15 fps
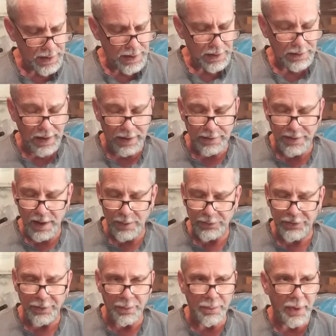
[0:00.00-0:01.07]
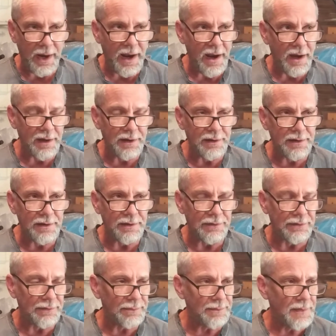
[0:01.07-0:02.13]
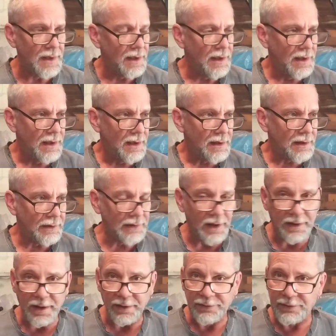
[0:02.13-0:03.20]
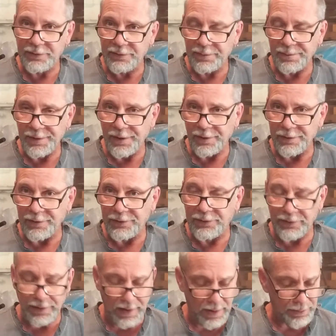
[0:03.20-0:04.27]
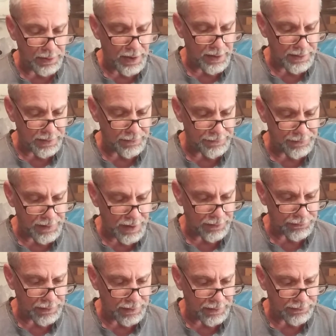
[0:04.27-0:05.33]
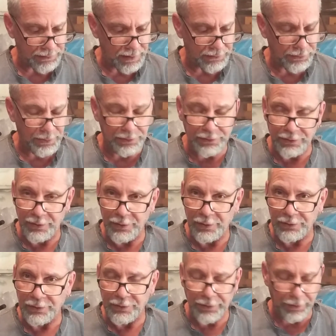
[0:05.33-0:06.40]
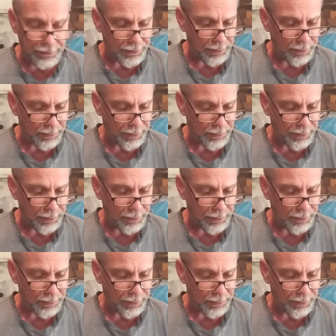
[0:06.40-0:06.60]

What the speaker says: a lot of times their back, because I guess you see that blinding flash. I guess that's what you do, is you turn